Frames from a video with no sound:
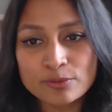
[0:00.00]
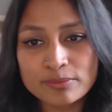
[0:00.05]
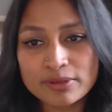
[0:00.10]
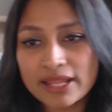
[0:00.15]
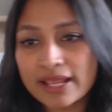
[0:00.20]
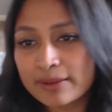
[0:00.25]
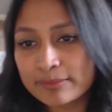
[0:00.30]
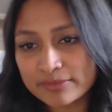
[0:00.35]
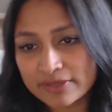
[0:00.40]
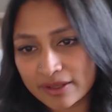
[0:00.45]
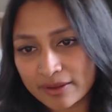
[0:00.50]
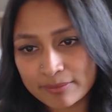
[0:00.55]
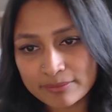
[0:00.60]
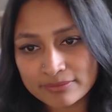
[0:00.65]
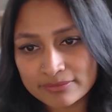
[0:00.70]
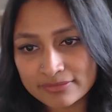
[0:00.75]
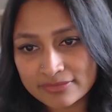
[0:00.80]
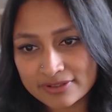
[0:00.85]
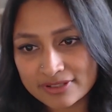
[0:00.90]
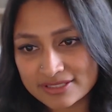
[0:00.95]
blame
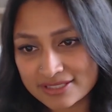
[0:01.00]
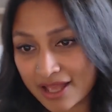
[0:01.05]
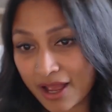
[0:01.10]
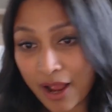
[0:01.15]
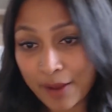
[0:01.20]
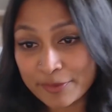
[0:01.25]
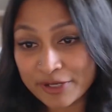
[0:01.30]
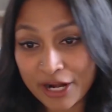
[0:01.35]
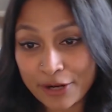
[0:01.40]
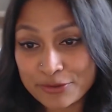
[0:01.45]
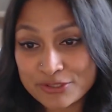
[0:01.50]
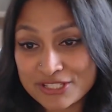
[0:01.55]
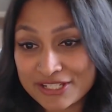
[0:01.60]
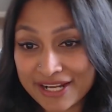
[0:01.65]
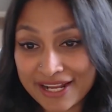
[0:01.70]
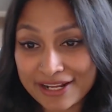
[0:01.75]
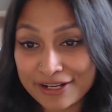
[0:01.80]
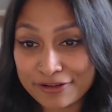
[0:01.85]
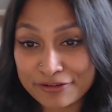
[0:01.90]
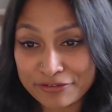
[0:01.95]
them. 'Cause I mean, I was an
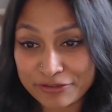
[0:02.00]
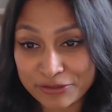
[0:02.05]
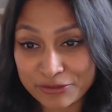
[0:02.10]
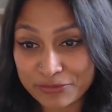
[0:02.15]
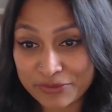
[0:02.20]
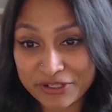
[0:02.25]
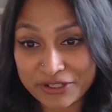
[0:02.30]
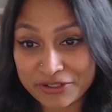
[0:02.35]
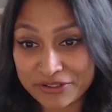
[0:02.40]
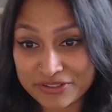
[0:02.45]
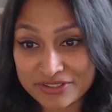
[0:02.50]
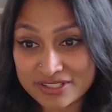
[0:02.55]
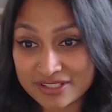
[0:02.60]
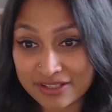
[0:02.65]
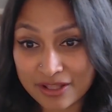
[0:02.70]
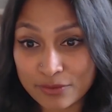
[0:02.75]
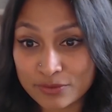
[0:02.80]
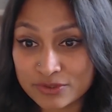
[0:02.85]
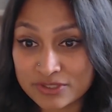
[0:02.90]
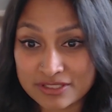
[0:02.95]
AE for 3 years, and
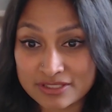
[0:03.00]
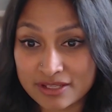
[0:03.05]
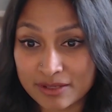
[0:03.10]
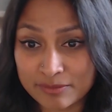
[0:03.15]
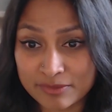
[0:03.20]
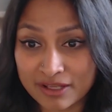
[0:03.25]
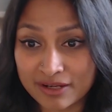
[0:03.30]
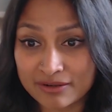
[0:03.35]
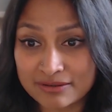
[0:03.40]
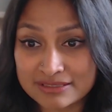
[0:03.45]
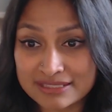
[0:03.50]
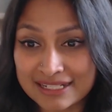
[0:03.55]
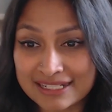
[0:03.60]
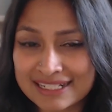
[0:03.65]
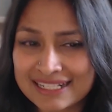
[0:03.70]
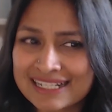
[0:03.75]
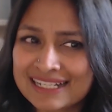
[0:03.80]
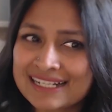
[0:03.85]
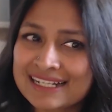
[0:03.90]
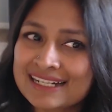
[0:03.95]
that was the same thing. I was like,
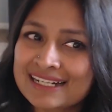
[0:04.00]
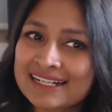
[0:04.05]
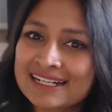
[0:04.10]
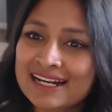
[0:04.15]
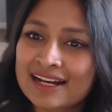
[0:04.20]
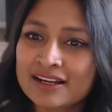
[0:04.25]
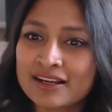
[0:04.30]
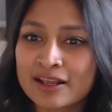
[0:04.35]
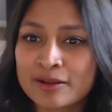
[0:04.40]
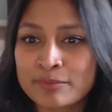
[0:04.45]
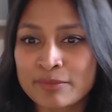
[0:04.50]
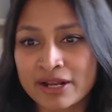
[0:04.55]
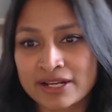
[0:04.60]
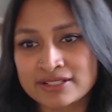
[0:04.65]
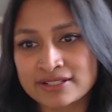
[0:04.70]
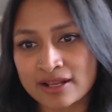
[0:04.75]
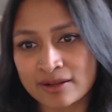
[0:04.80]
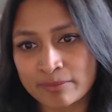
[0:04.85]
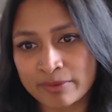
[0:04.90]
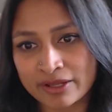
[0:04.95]
I like my
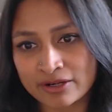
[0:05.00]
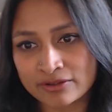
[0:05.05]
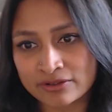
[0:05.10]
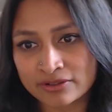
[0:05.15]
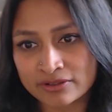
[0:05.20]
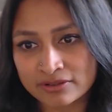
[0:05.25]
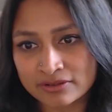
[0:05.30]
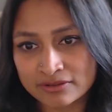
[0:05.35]
deck better.